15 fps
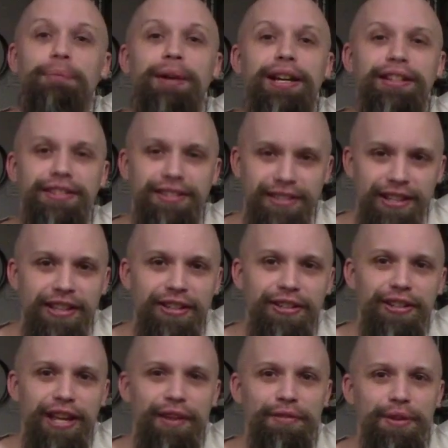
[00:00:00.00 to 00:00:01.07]
Mike, it's
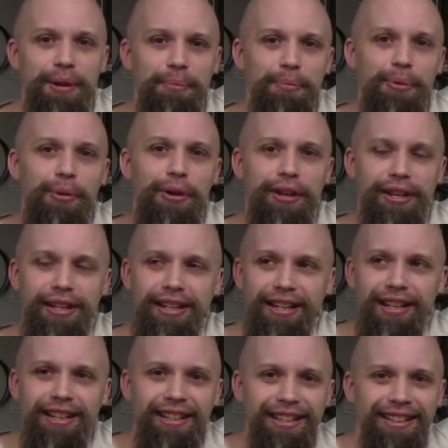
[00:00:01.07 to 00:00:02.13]
good to have you on board.
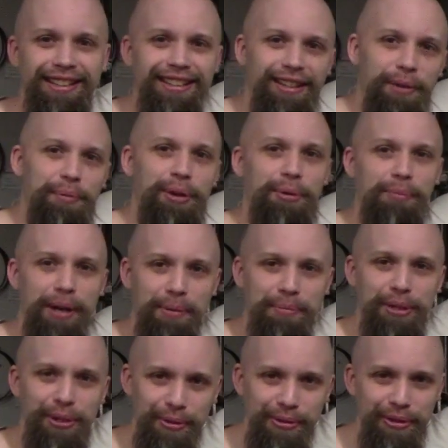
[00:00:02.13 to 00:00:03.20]
Hope you don't mind
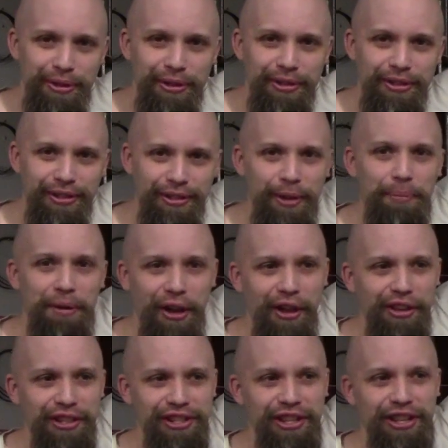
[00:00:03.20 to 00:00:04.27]
me using your
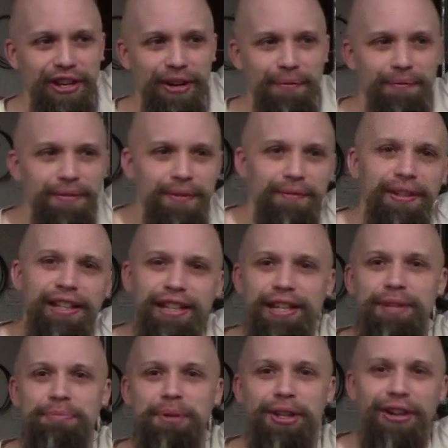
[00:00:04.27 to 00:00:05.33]
terminology there.
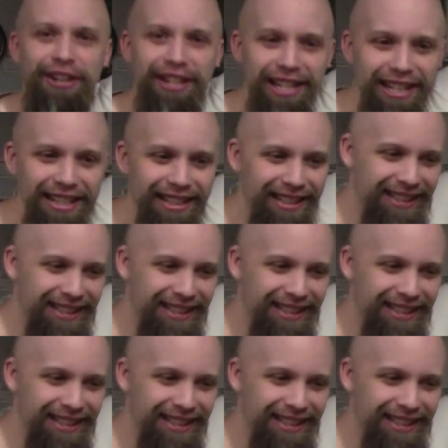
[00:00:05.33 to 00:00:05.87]
Malarkey's malarkey.